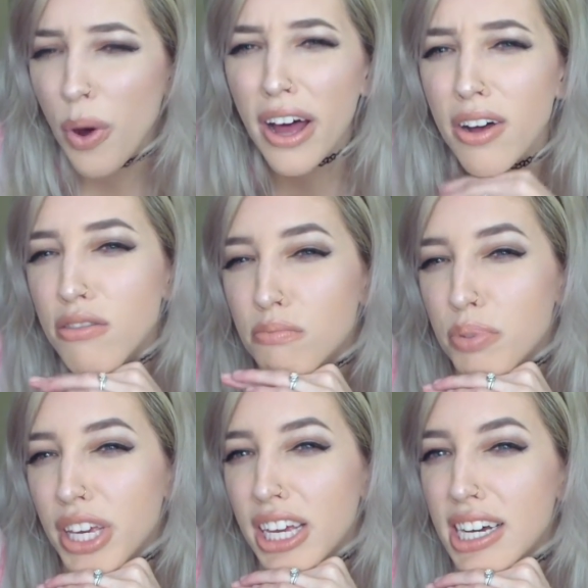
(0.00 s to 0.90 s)
well,
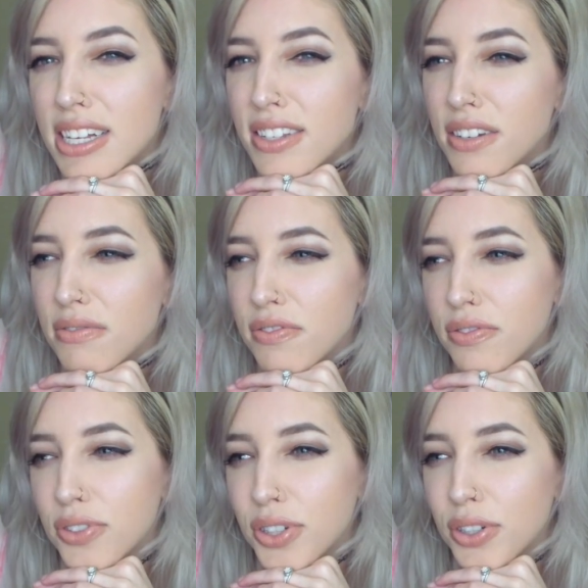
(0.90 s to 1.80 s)
because
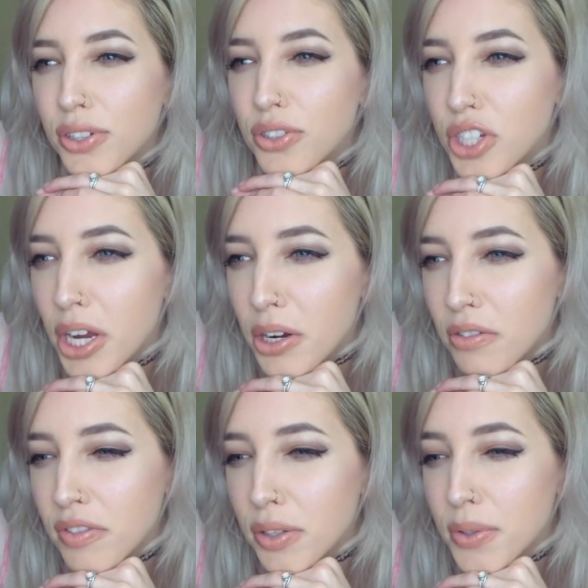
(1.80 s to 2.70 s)
of your
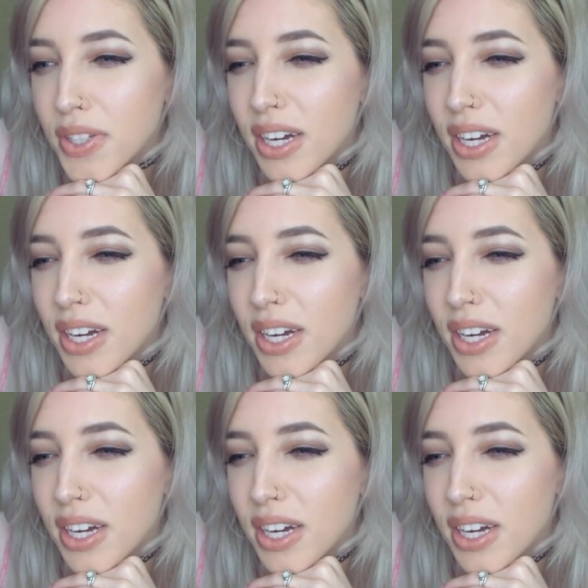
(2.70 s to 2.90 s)
channel views,